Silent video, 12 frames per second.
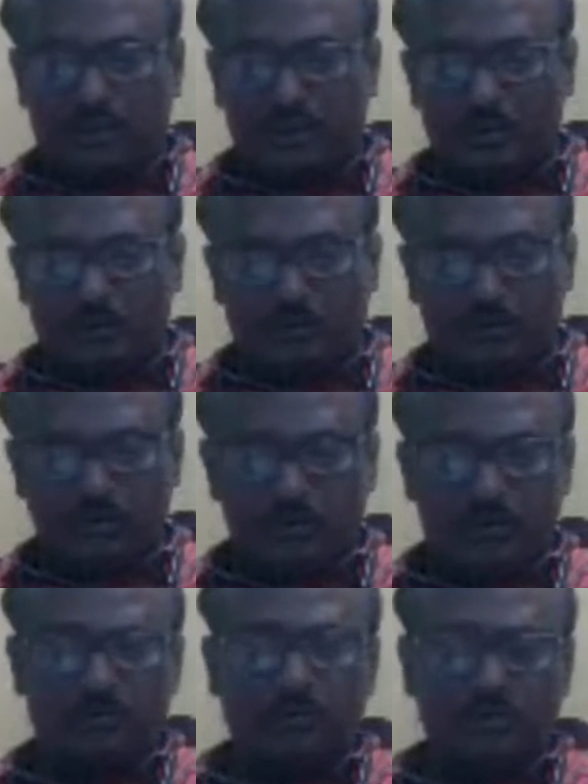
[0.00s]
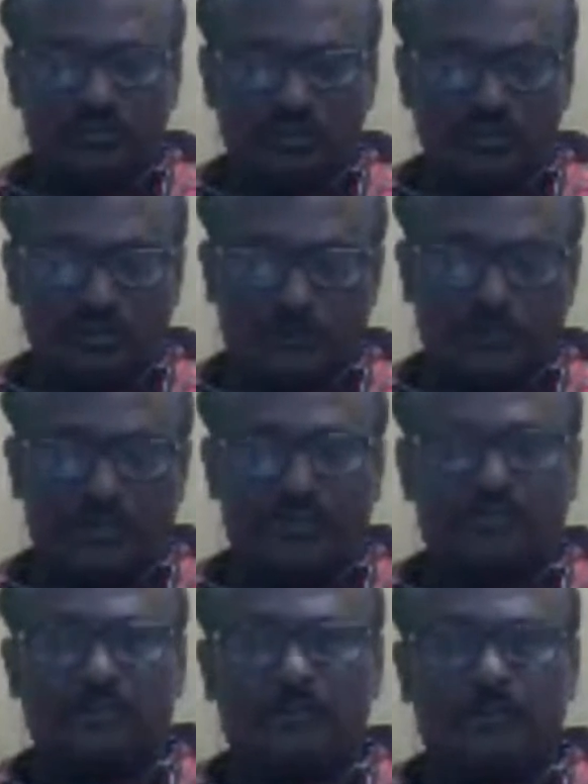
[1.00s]
to deal with such
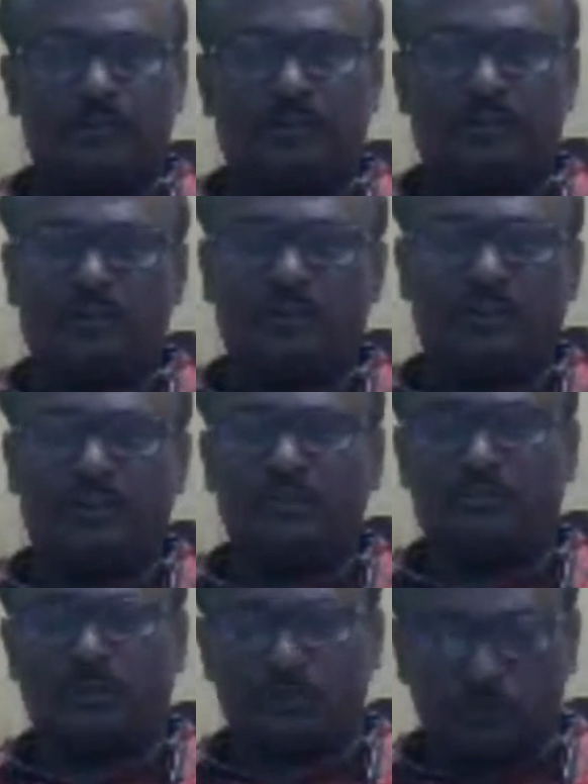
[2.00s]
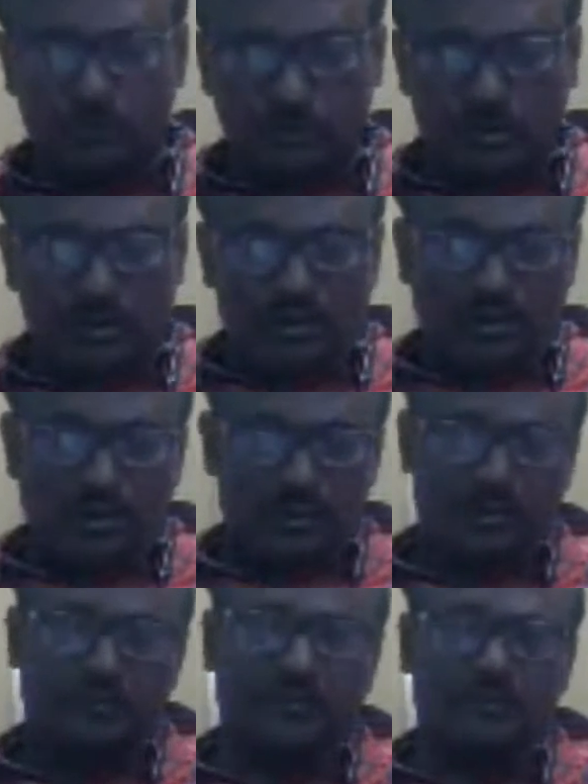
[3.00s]
application. Let us conclude,
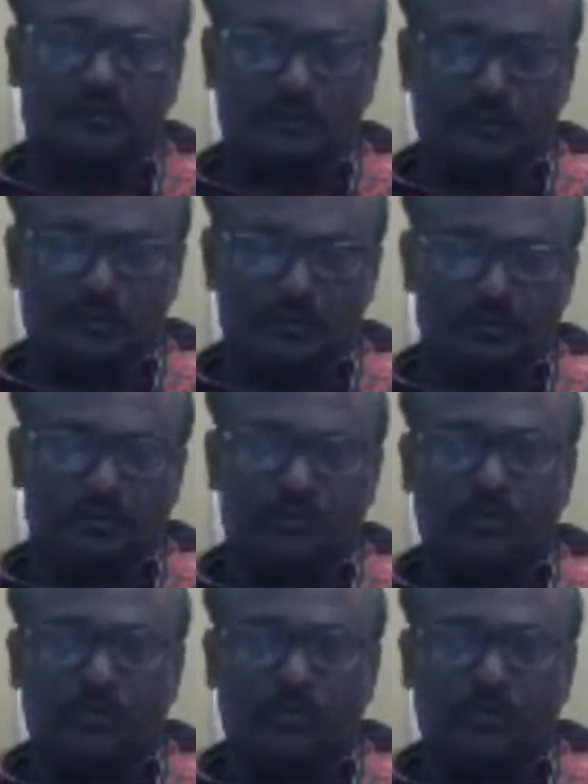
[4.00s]
then we will